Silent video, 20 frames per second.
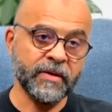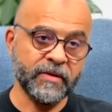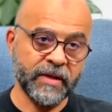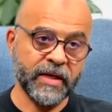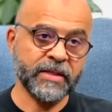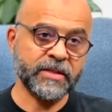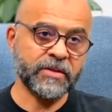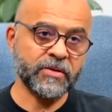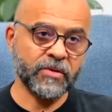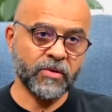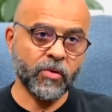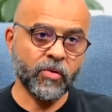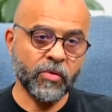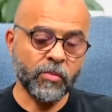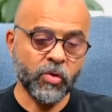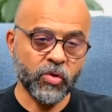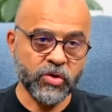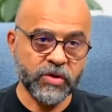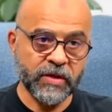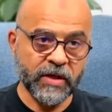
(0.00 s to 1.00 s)
that's
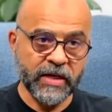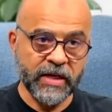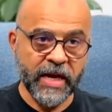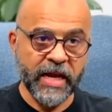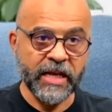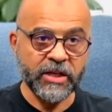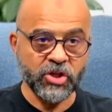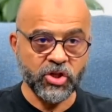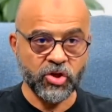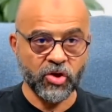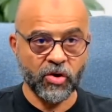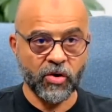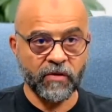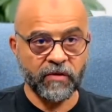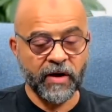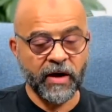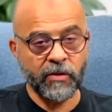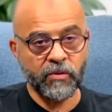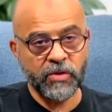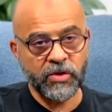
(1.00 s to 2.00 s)
almost the nature of
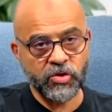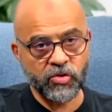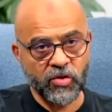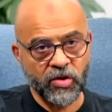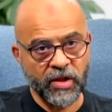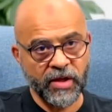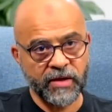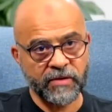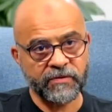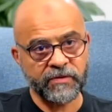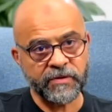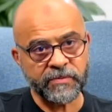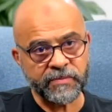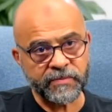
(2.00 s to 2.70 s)
how we should live.